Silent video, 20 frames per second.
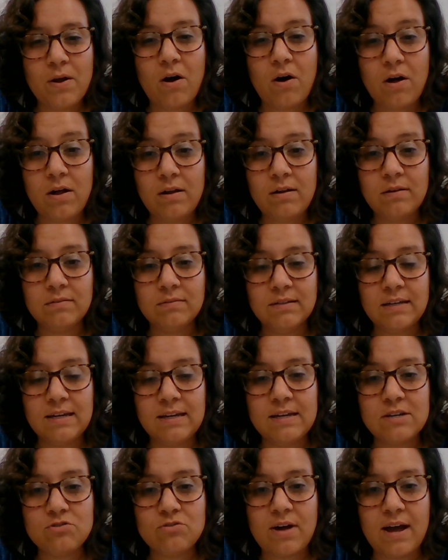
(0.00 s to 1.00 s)
we all
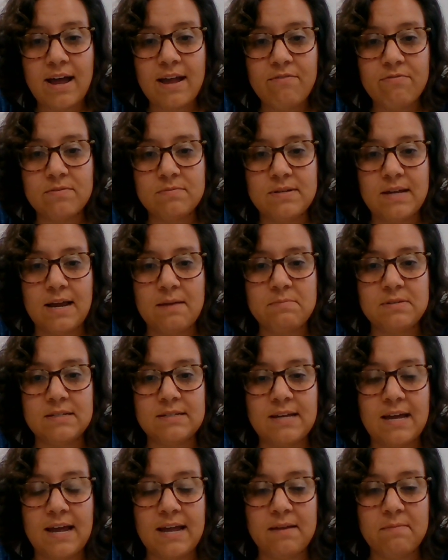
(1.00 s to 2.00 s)
can get dry from time to
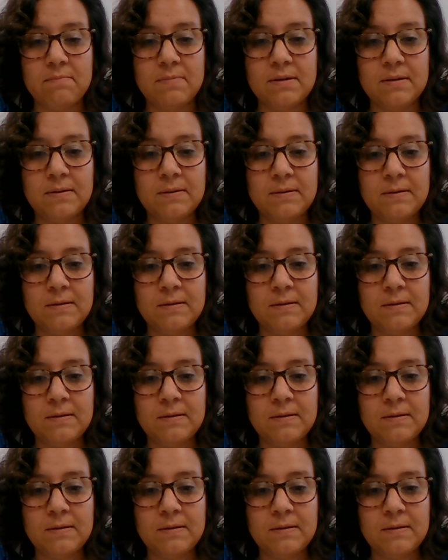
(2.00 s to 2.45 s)
time.